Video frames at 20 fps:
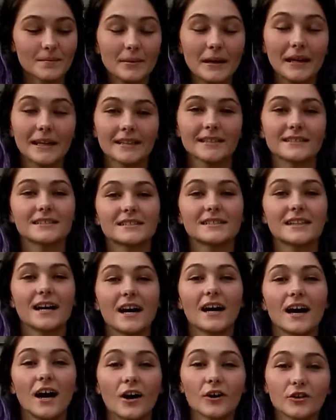paints:
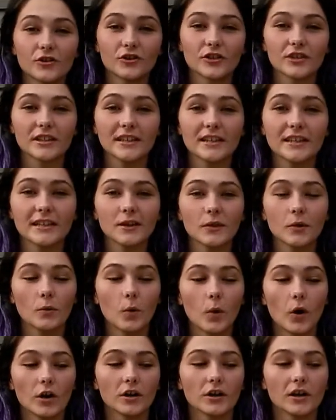acrylic,
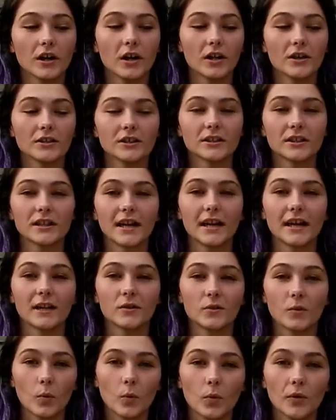watercolor,
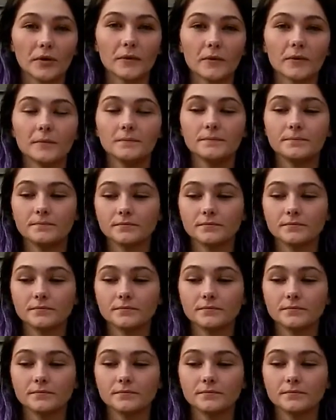and oil.